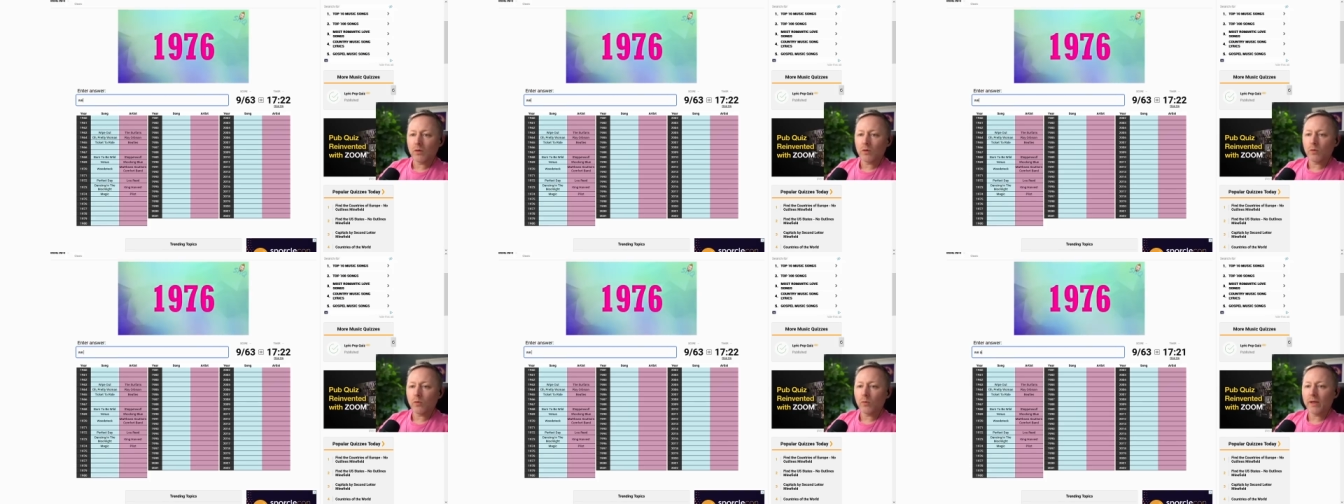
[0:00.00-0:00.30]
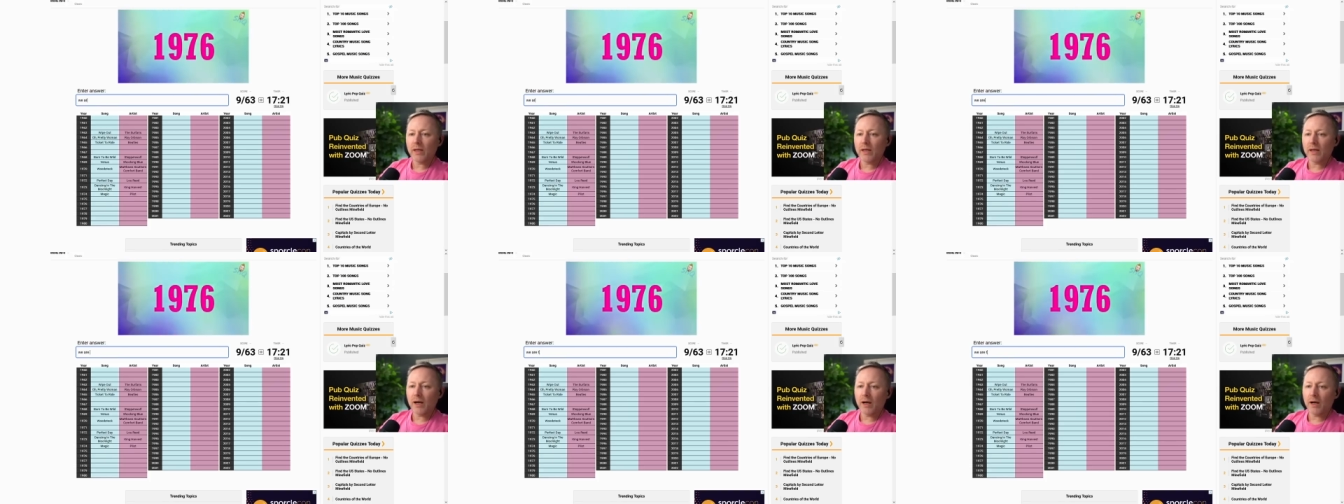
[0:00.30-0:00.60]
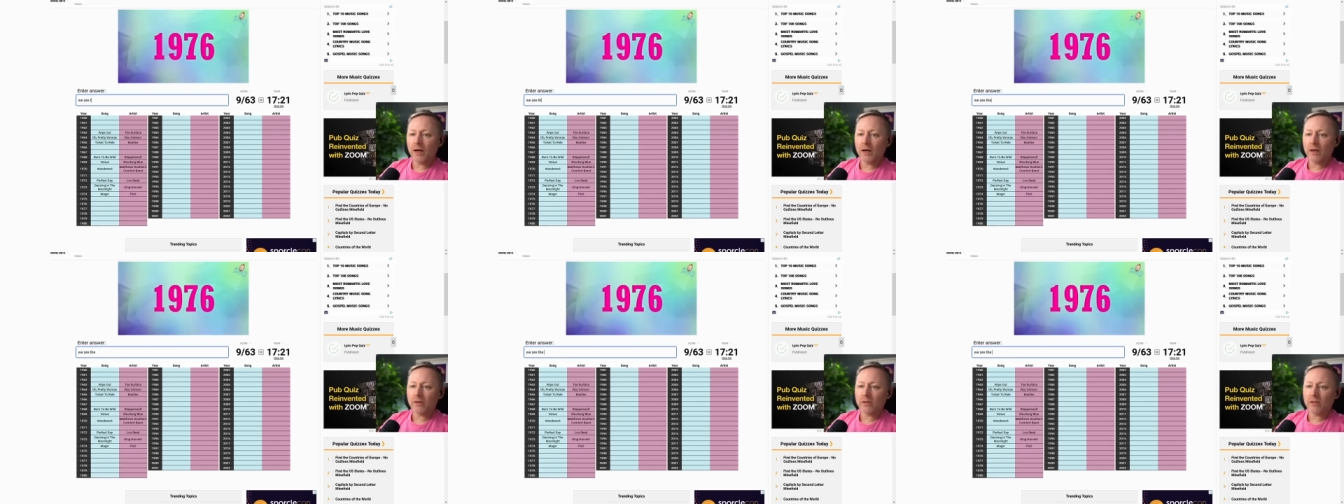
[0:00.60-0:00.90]
We
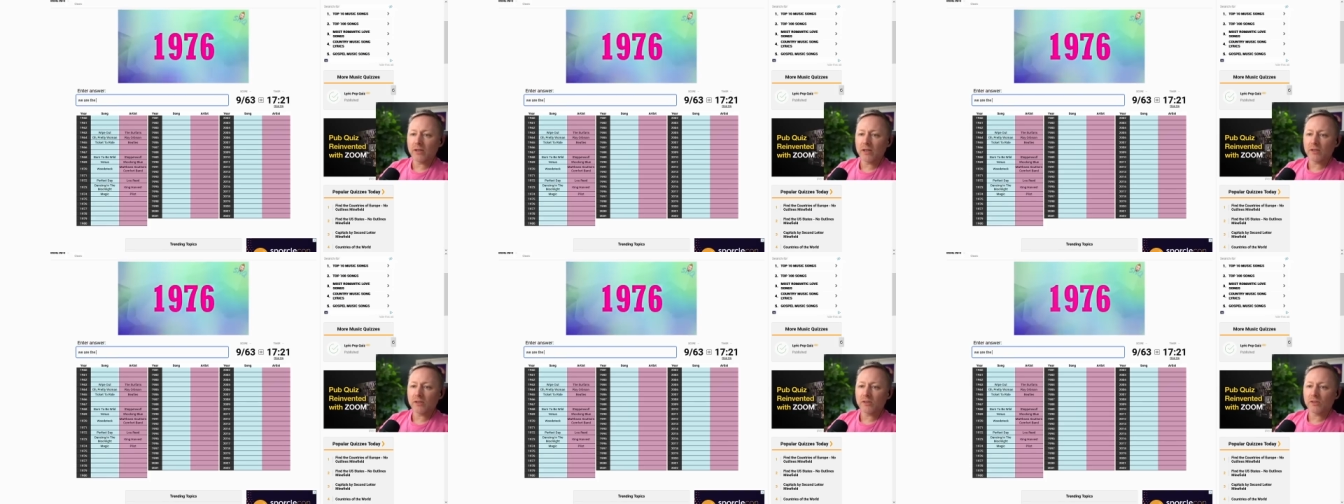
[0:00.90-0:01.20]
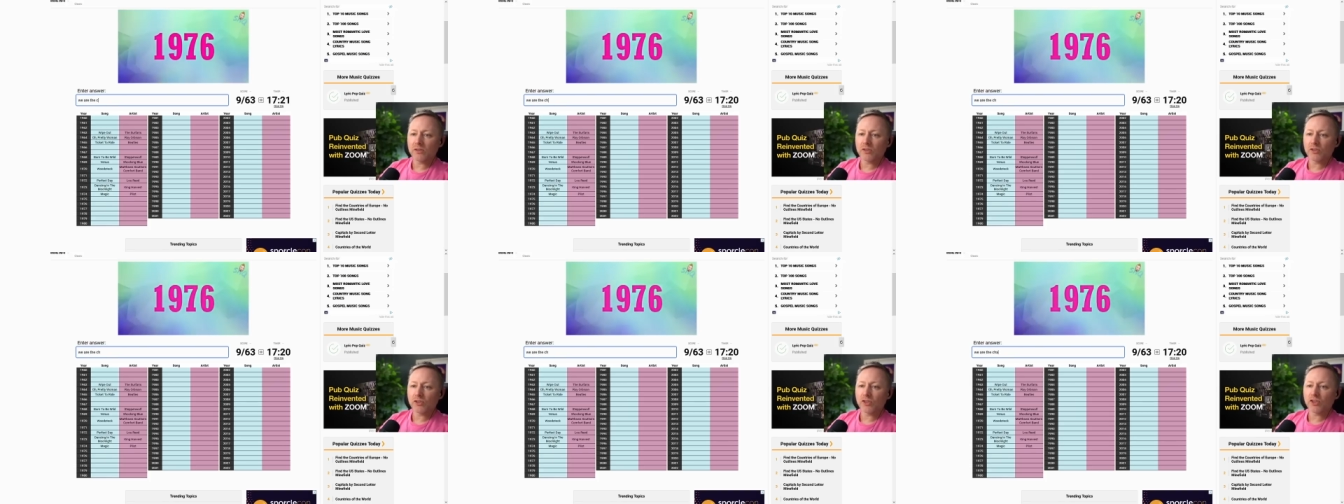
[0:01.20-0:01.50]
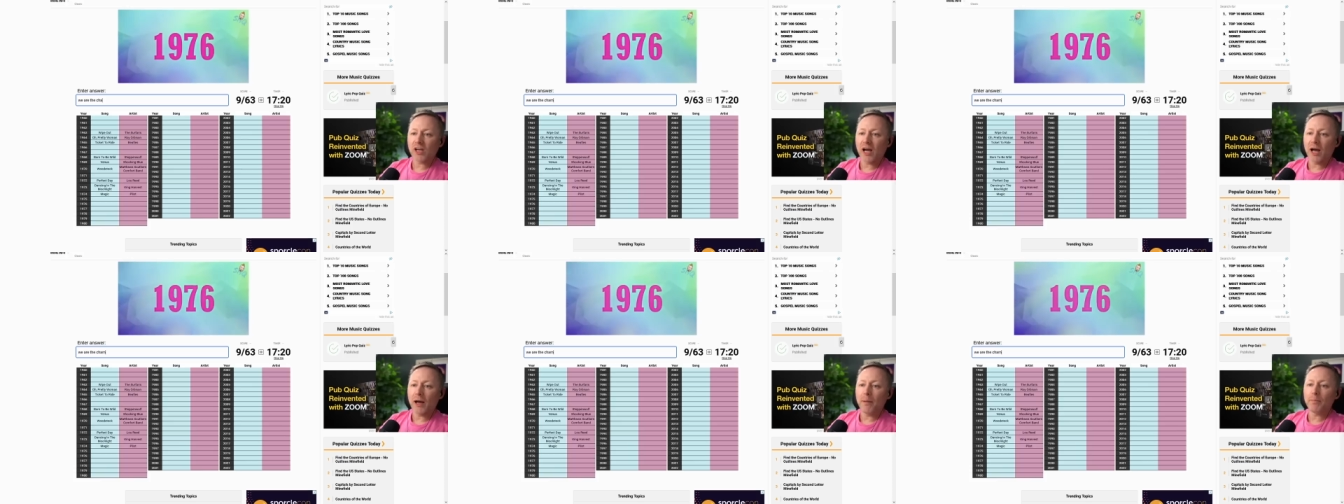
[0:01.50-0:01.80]
are the
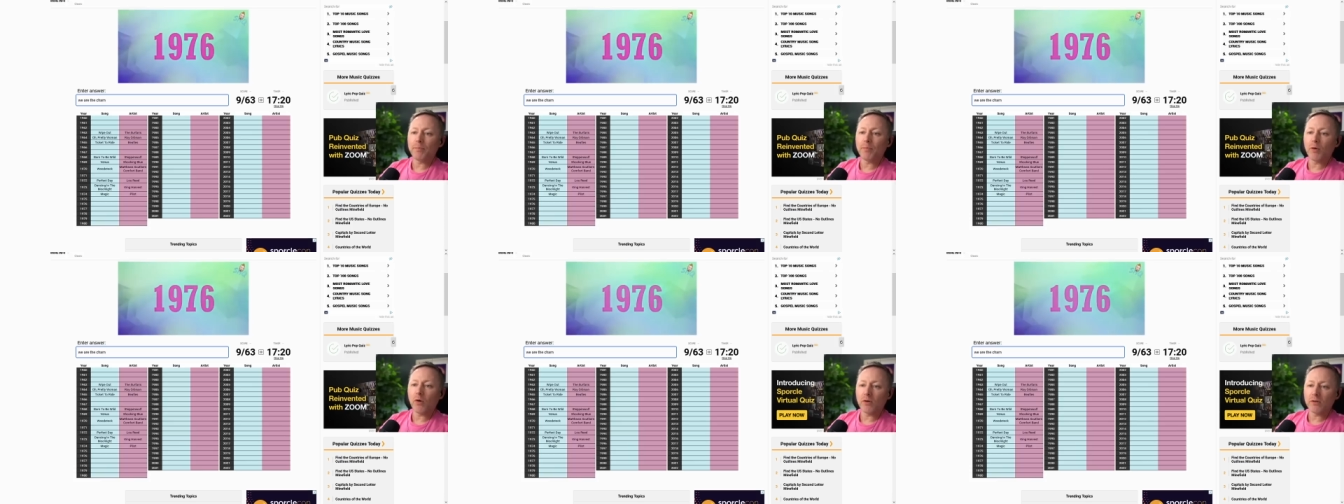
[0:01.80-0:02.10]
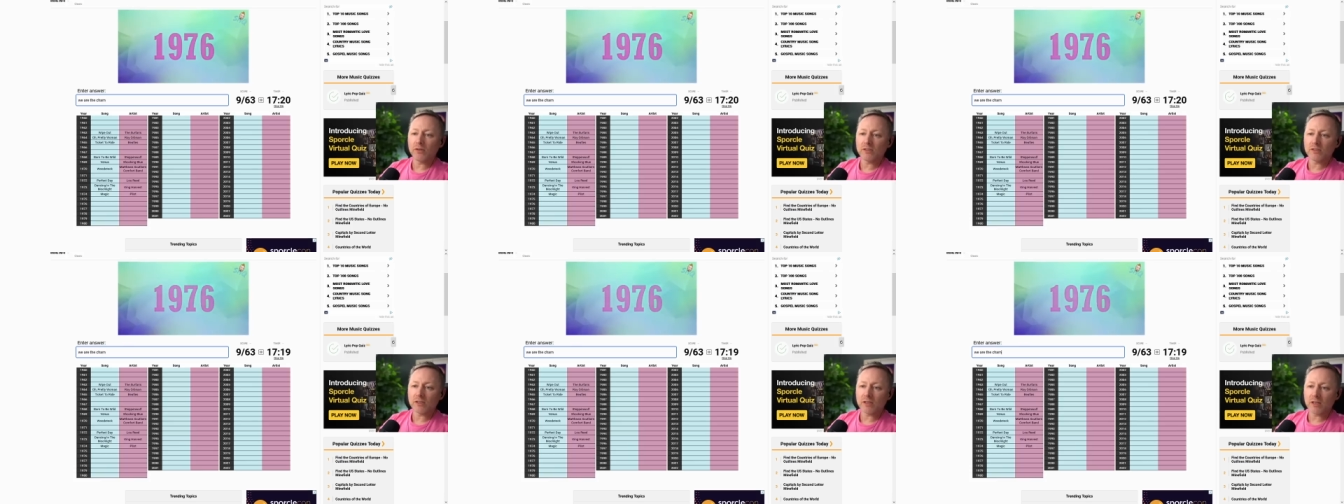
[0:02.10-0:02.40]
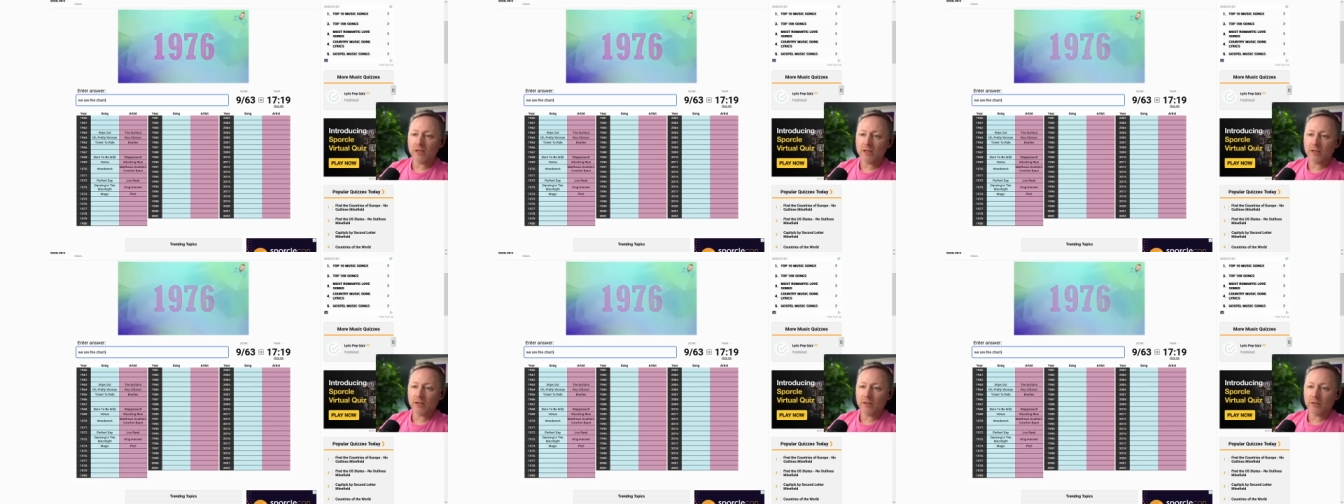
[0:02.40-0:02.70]
Champions League.